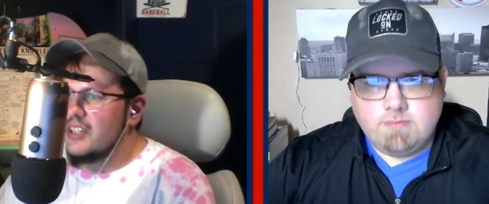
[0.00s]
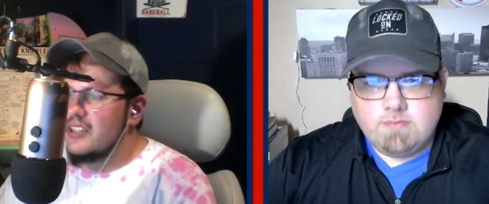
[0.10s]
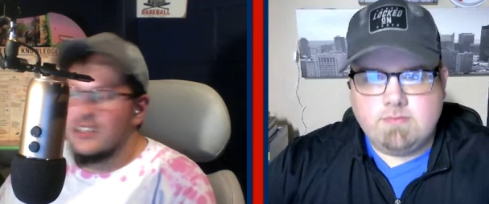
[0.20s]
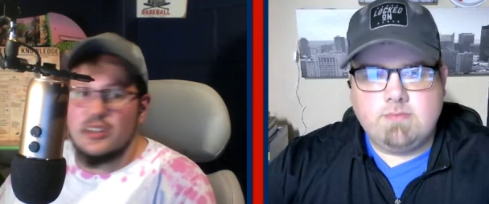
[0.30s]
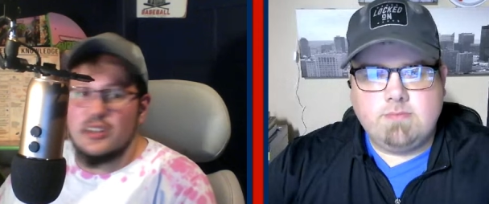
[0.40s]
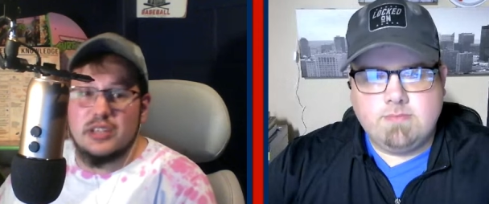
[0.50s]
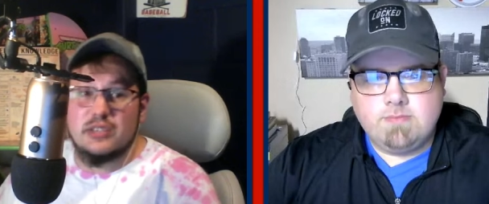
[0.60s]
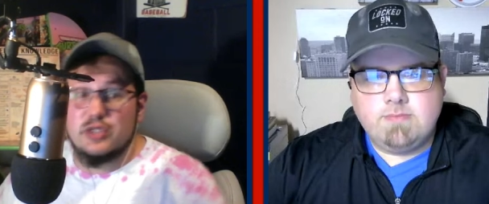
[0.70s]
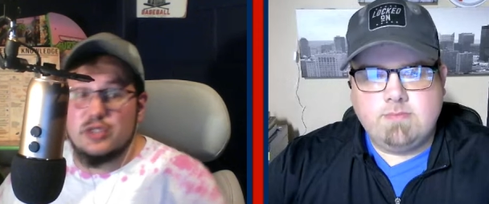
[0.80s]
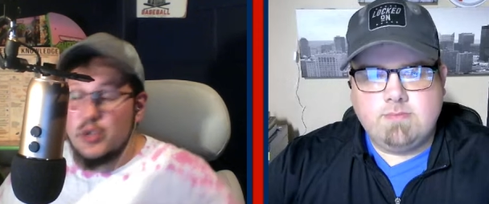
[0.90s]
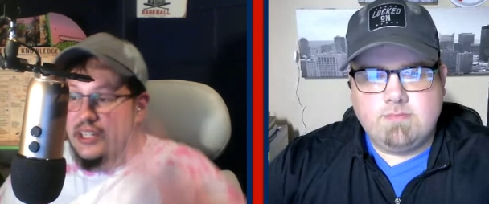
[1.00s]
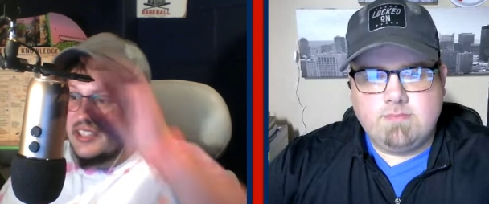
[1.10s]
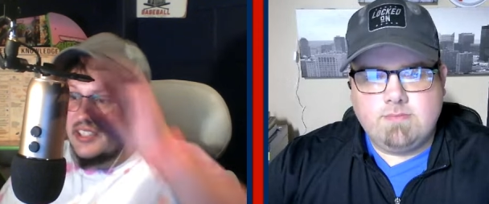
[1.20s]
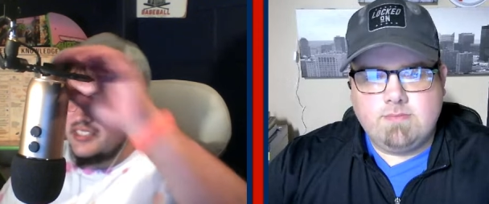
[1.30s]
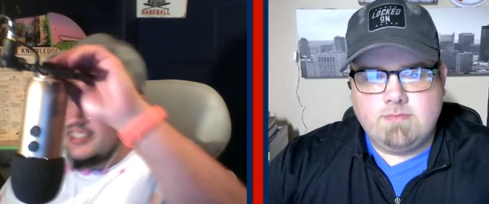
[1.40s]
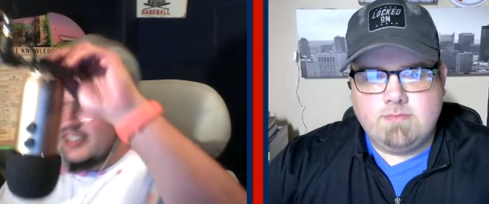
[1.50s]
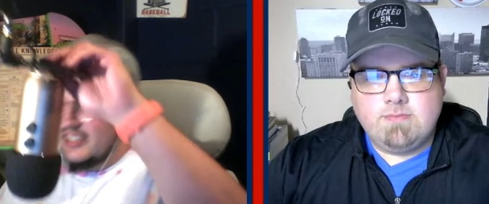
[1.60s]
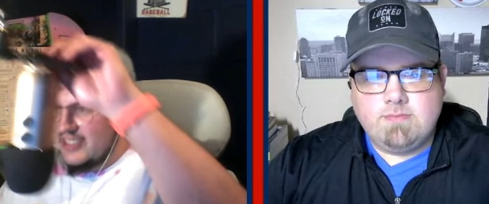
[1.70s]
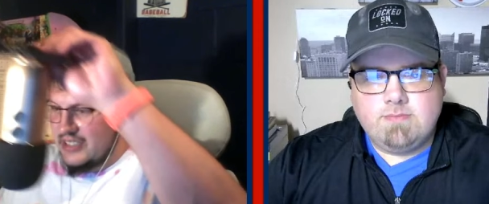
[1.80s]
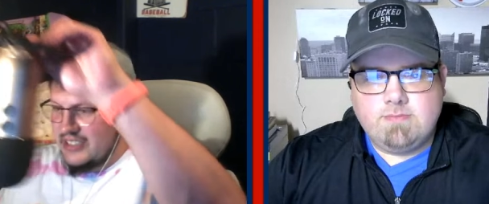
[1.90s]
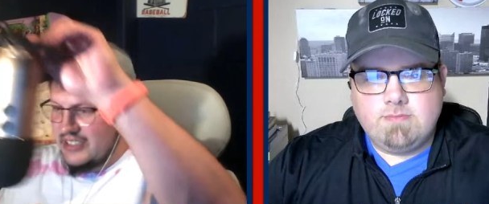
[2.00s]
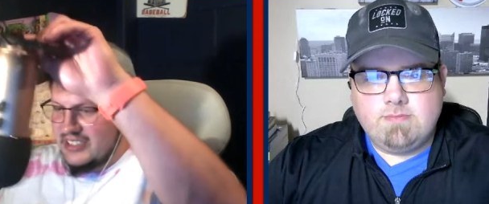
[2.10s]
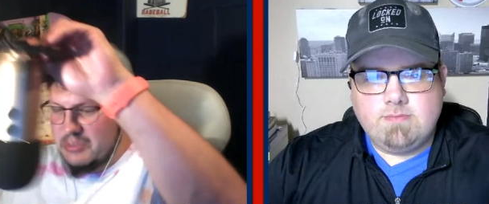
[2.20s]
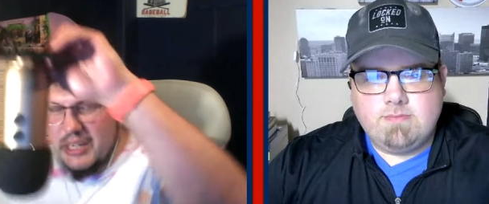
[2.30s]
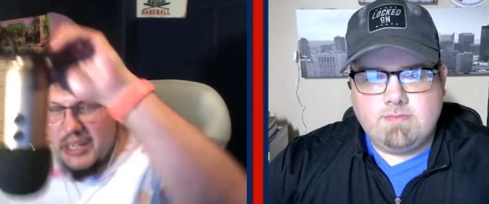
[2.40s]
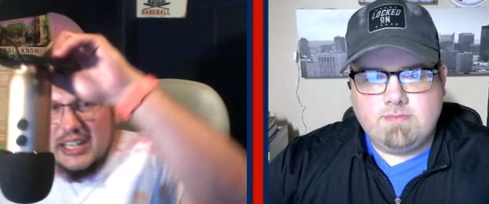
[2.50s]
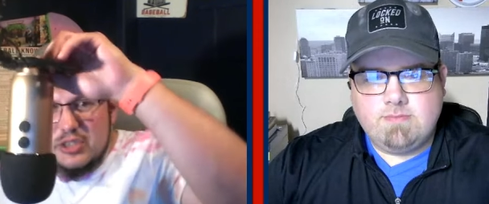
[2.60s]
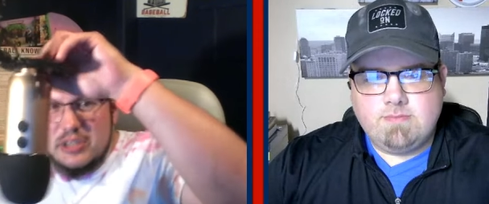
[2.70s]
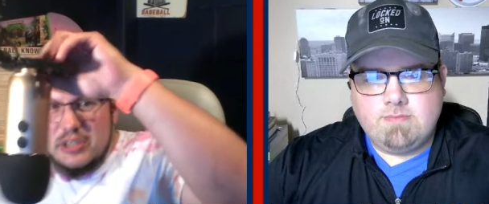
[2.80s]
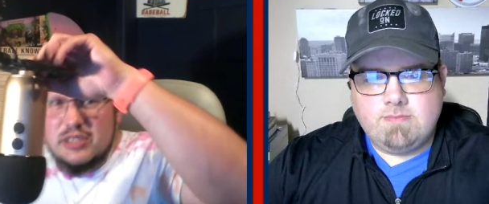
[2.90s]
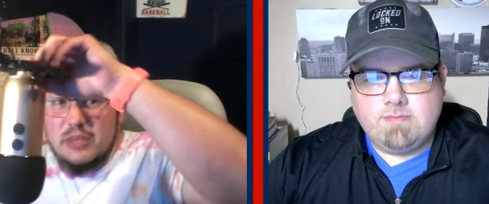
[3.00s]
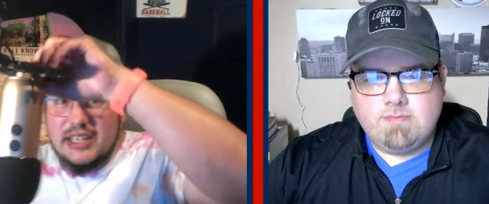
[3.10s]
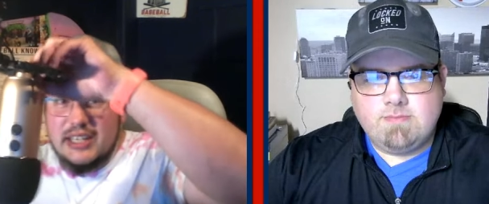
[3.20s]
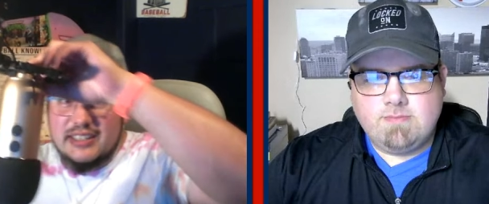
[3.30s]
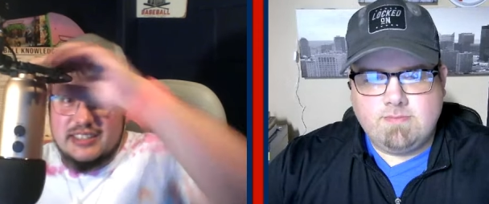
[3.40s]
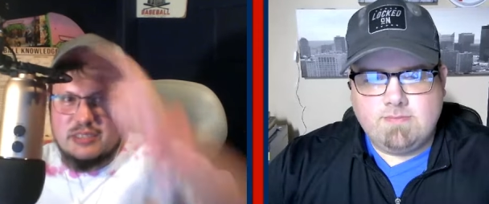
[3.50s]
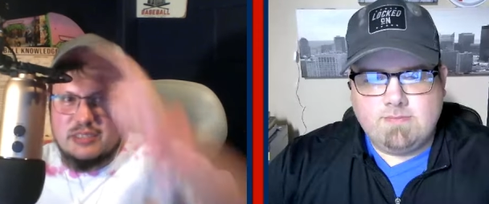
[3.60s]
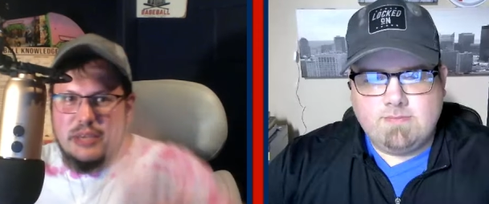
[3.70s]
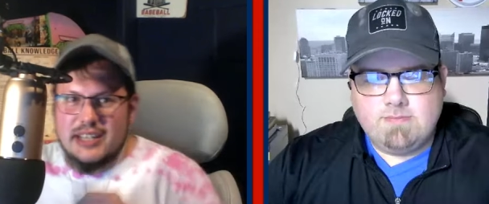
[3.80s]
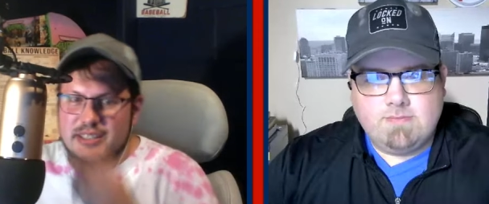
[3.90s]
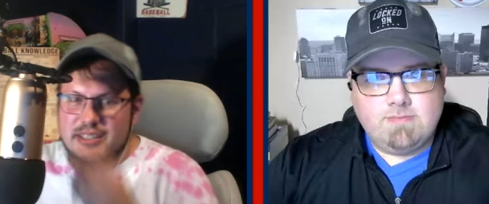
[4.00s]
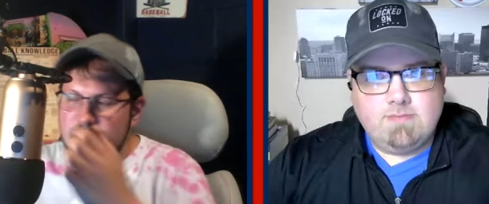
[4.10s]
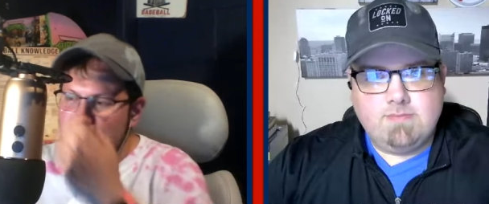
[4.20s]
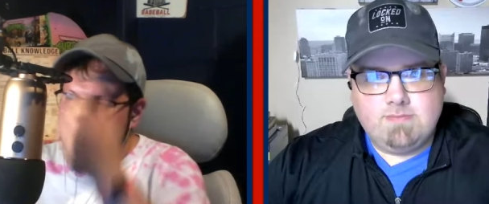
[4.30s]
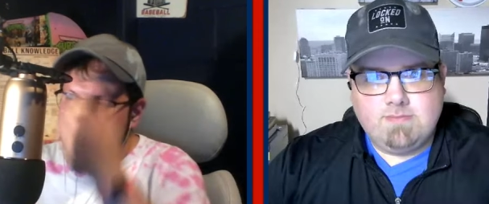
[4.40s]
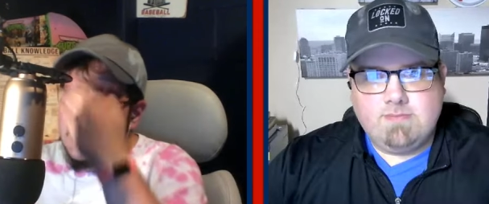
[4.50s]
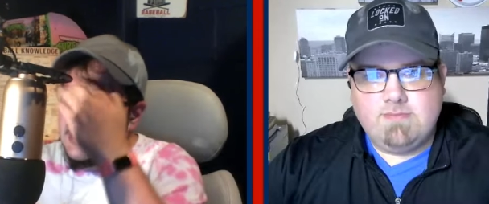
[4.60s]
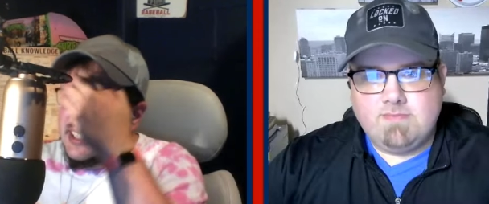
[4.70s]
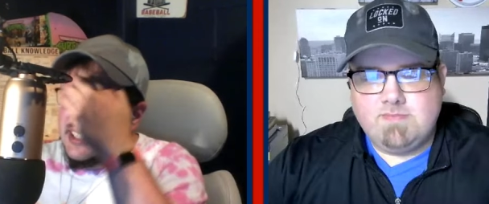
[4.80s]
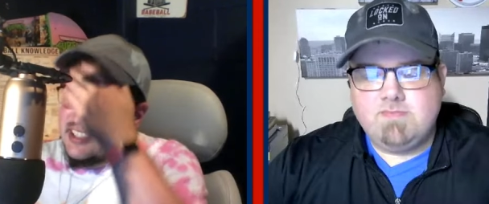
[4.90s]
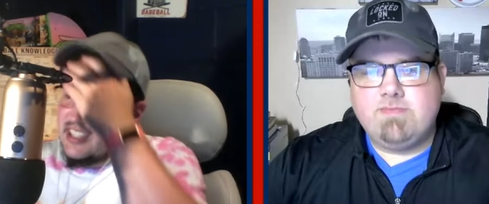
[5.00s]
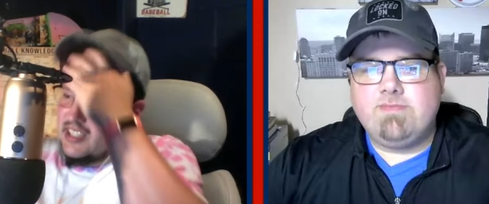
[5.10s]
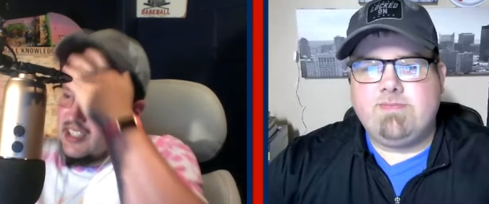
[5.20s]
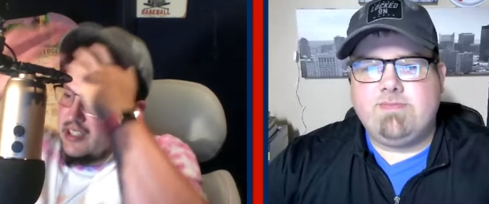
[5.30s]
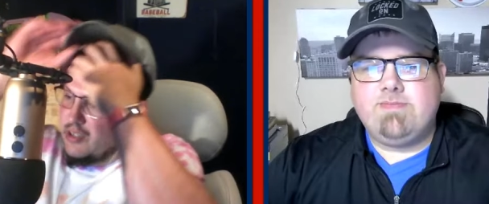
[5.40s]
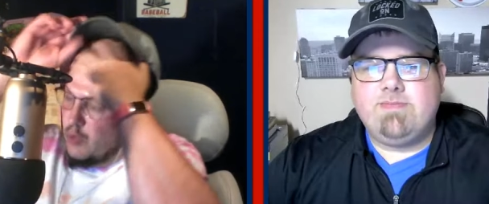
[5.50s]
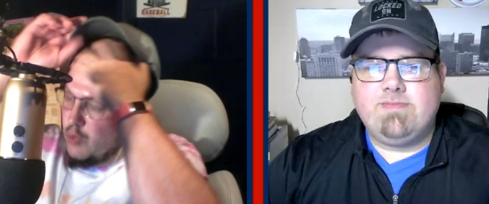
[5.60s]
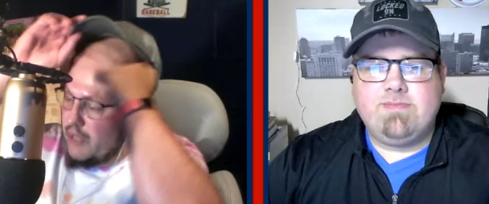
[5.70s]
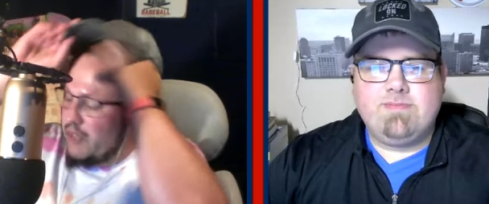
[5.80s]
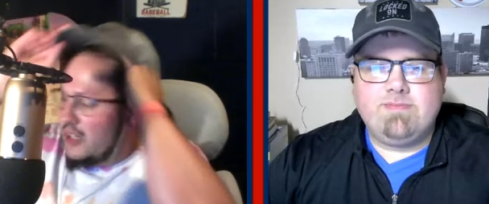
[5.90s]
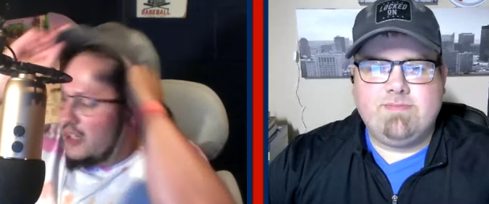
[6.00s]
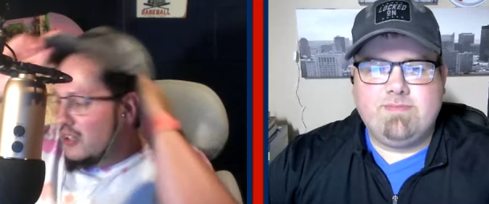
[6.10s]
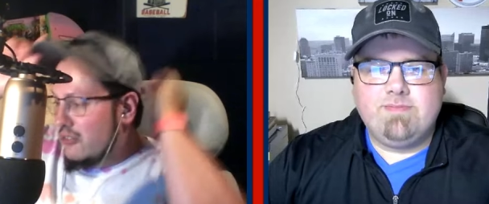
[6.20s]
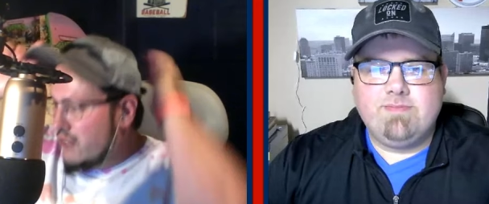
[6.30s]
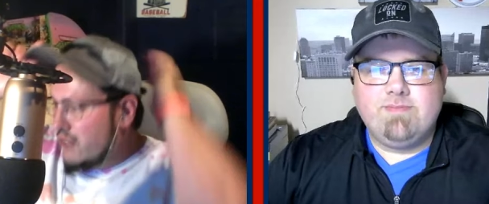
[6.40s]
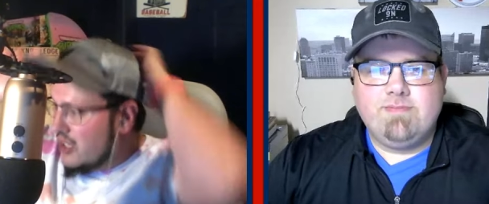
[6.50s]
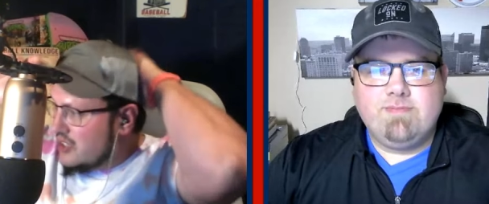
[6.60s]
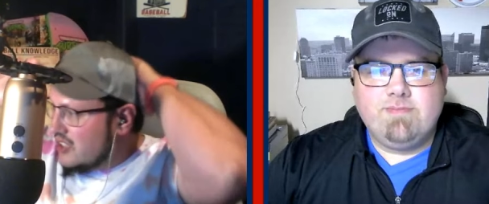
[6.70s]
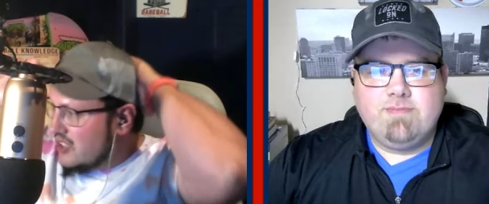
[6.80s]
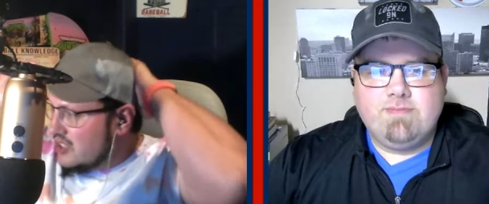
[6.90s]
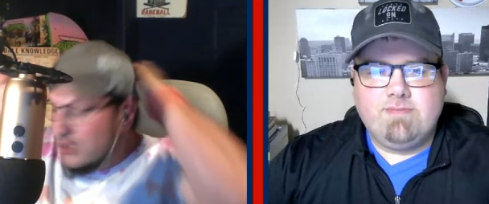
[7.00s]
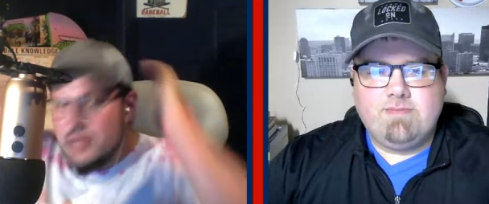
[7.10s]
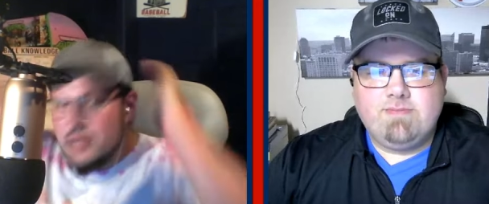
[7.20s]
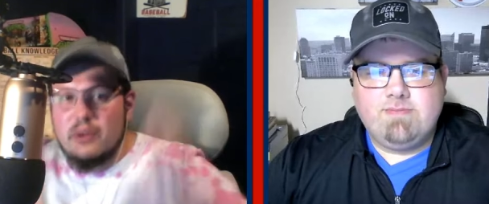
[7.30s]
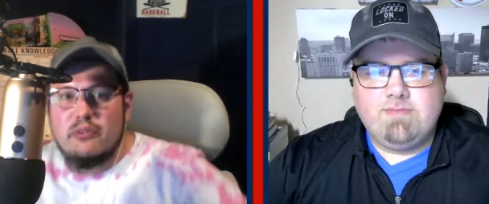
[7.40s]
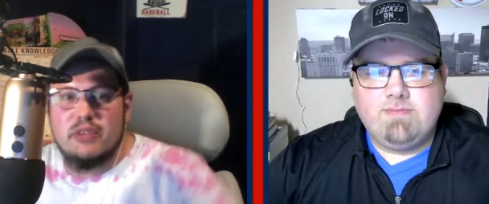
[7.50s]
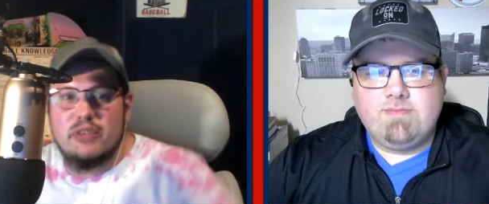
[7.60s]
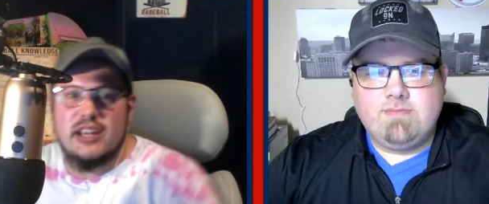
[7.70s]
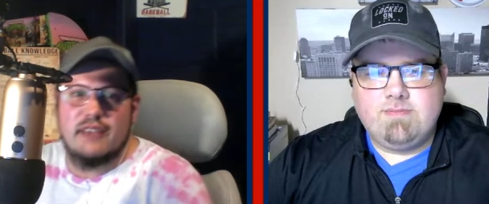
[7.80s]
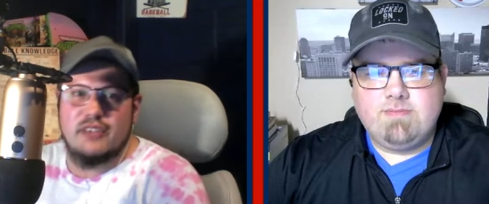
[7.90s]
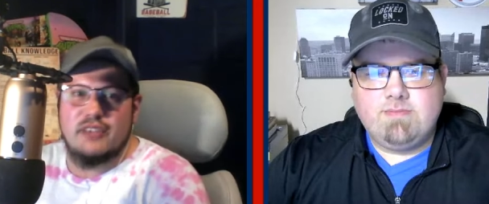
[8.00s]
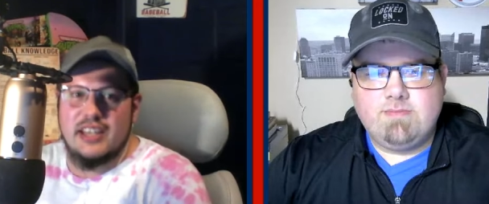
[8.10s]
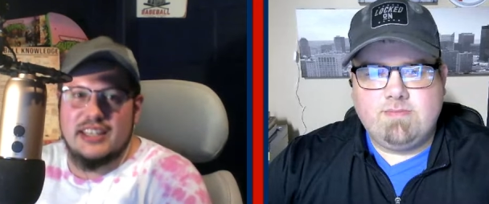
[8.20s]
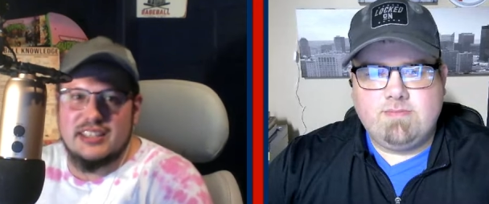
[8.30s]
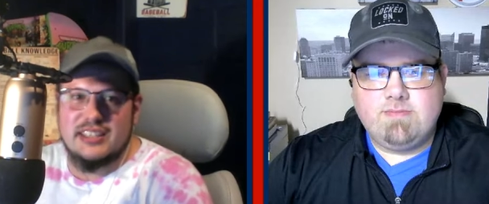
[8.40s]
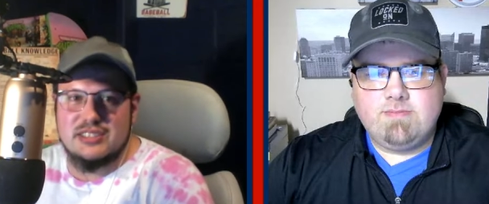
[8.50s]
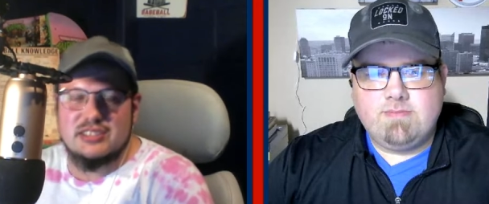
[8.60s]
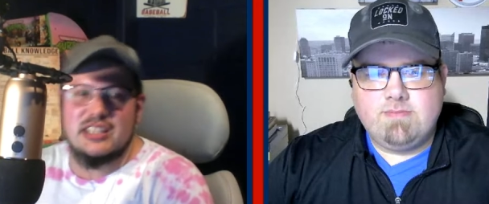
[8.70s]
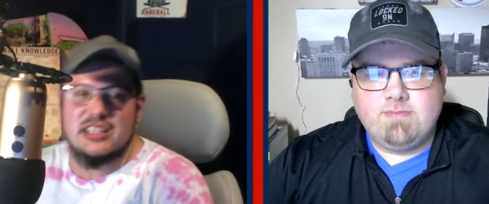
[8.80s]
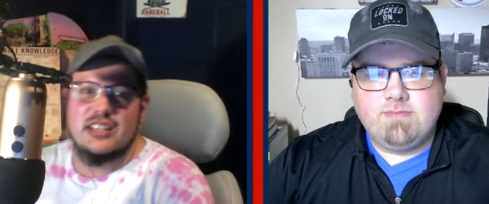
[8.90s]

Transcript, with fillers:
Speaker 1: Hello, thanks for joining us. Uh, it's been an interesting weekend, let's just be honest, between the great feeling of uh, taking two out of three from Philadelphia and then just the